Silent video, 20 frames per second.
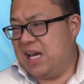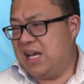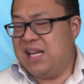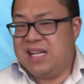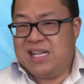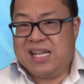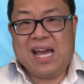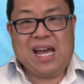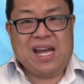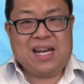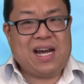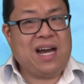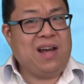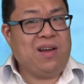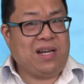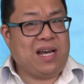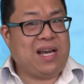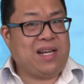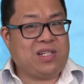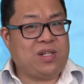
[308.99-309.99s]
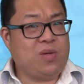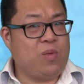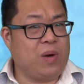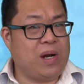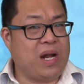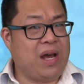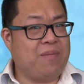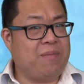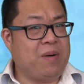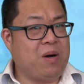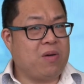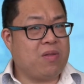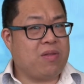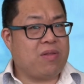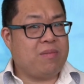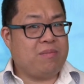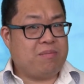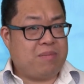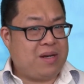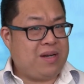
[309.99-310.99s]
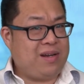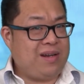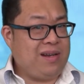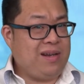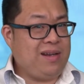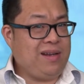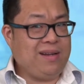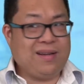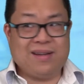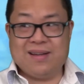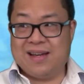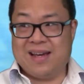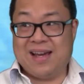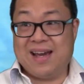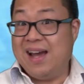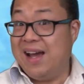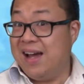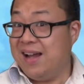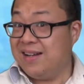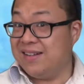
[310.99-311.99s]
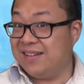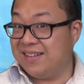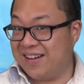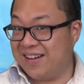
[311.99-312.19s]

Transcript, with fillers: in the end, I actually want to have both money and